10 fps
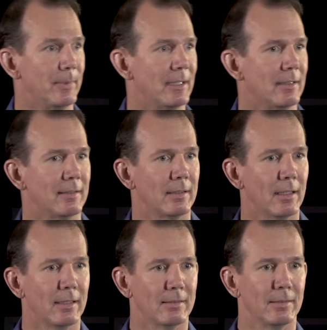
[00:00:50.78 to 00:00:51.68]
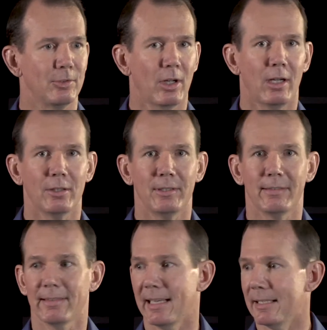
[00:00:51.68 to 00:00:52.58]
because it causes
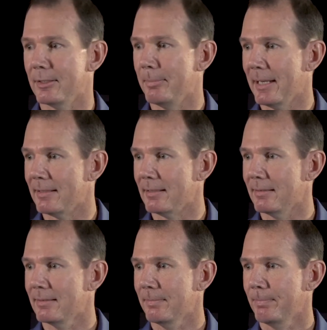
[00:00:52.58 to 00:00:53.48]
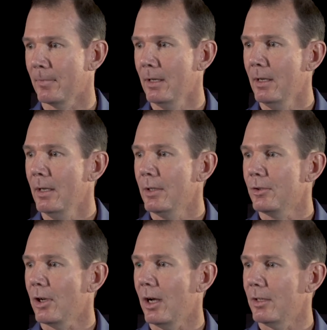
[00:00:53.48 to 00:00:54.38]
tolerance and dependence.
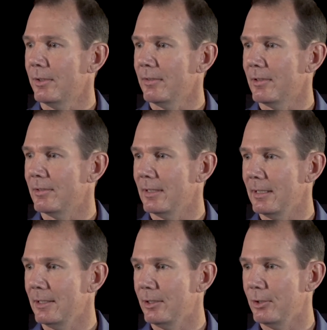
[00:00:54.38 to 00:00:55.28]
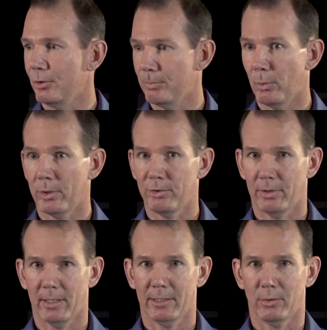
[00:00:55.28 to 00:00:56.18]
Tolerance is the need to use more
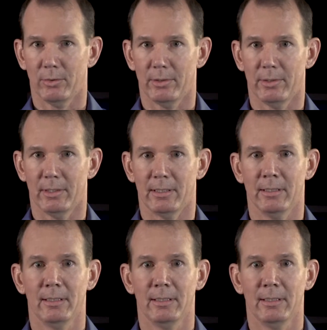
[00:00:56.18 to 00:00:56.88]
drug in order to